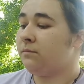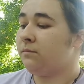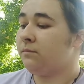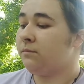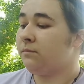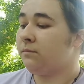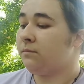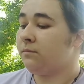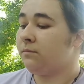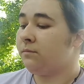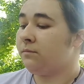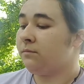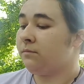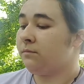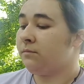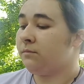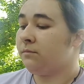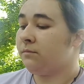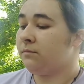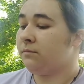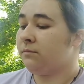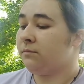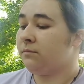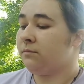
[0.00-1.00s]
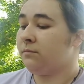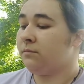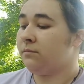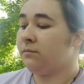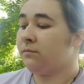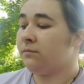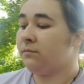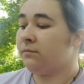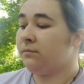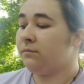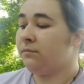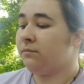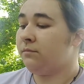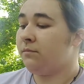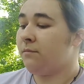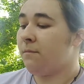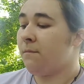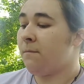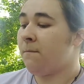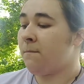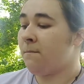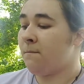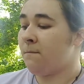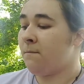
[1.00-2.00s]

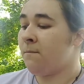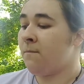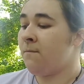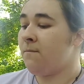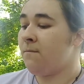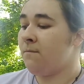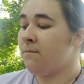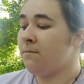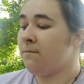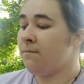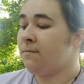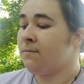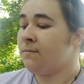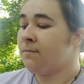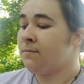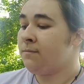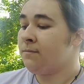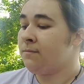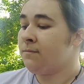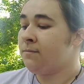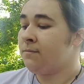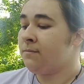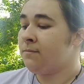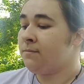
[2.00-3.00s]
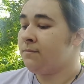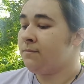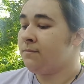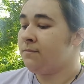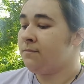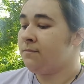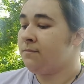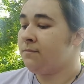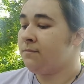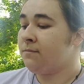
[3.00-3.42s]
(silent)